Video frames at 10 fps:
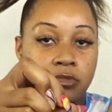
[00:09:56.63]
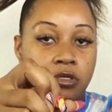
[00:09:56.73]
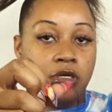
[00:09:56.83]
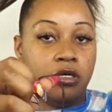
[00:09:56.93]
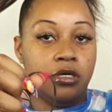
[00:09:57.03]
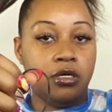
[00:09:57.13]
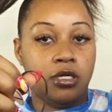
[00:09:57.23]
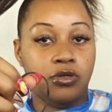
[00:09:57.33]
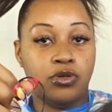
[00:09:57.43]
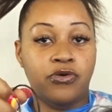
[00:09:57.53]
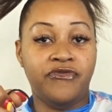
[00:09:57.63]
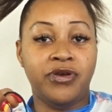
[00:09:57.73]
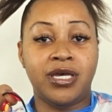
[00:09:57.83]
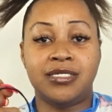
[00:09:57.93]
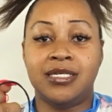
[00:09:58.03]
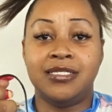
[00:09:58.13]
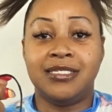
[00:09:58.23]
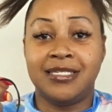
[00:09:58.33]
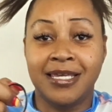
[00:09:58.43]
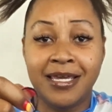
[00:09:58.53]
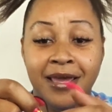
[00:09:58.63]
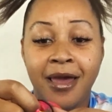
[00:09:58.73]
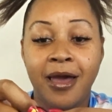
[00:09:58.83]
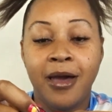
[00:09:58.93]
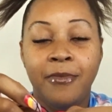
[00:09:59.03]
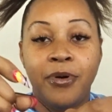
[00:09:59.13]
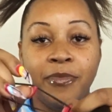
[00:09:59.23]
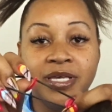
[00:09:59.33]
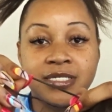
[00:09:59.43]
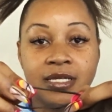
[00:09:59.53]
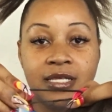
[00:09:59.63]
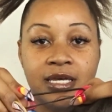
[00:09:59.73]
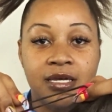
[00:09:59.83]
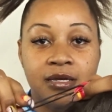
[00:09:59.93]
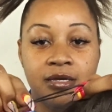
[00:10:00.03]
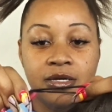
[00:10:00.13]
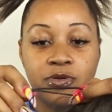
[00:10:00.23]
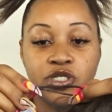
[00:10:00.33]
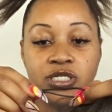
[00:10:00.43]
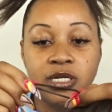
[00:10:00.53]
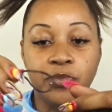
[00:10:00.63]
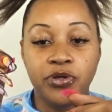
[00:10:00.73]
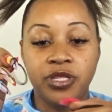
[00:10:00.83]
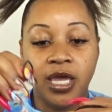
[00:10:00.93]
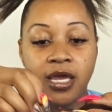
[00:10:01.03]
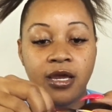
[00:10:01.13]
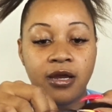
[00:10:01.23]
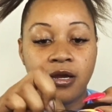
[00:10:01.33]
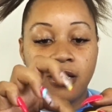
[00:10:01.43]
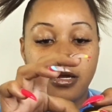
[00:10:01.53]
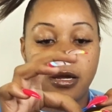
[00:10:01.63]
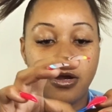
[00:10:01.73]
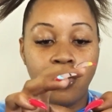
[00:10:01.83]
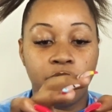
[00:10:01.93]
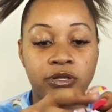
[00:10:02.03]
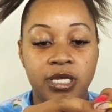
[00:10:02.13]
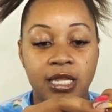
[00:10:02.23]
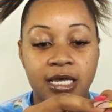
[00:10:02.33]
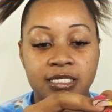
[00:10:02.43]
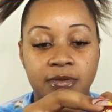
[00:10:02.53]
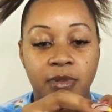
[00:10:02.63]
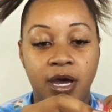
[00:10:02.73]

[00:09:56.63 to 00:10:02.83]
I don't know if you guys can see, But basically, we're just gonna put the hair or the elastic